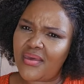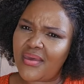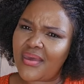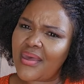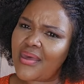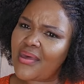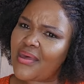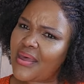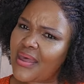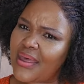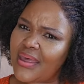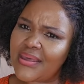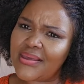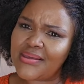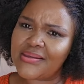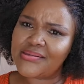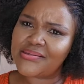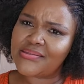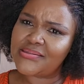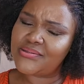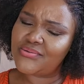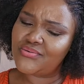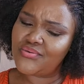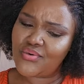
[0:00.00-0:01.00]

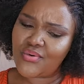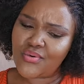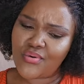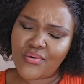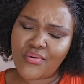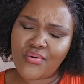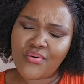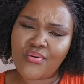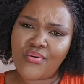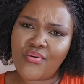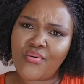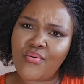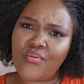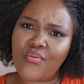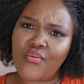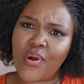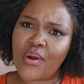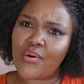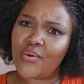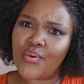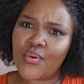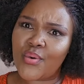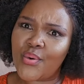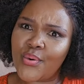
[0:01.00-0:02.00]
guys no
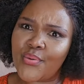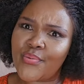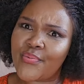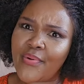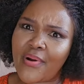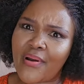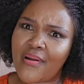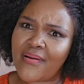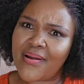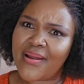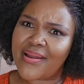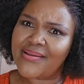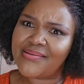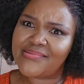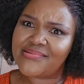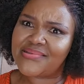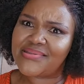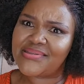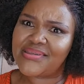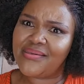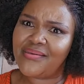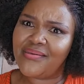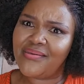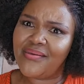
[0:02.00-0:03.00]
I'm akukho right
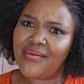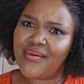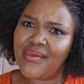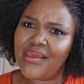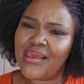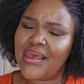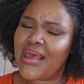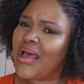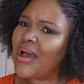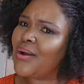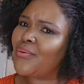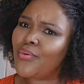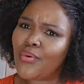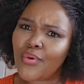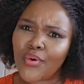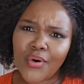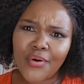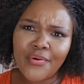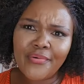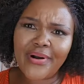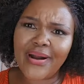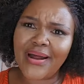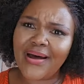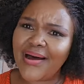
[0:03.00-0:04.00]

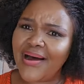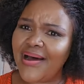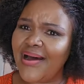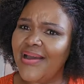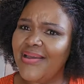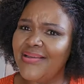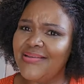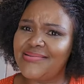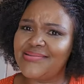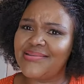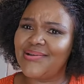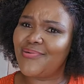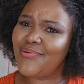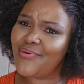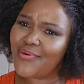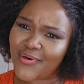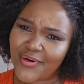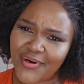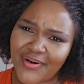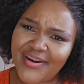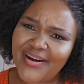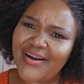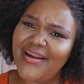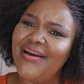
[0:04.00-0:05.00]
akukho right
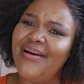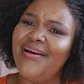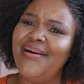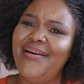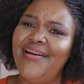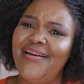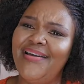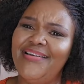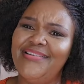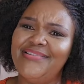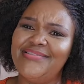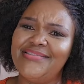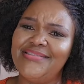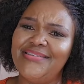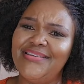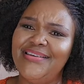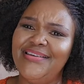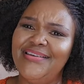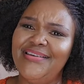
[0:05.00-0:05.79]
akukho right